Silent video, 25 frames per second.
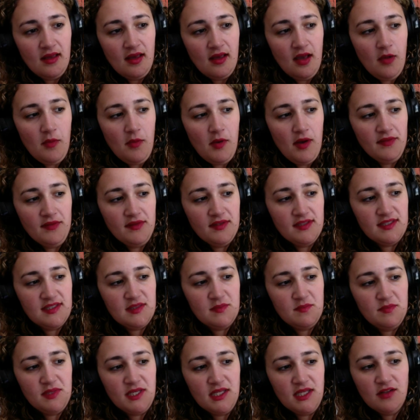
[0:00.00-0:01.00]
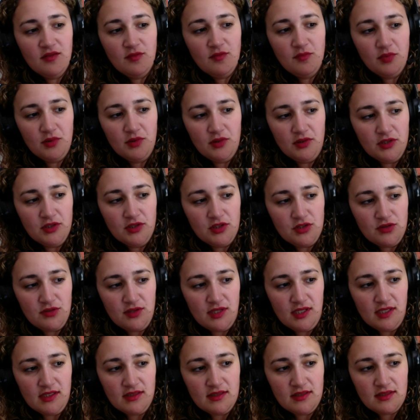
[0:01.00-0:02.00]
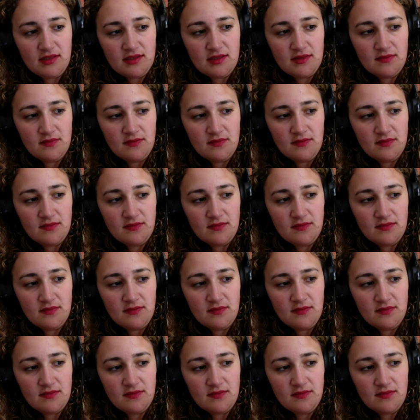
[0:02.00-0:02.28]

about the speed of bullet trains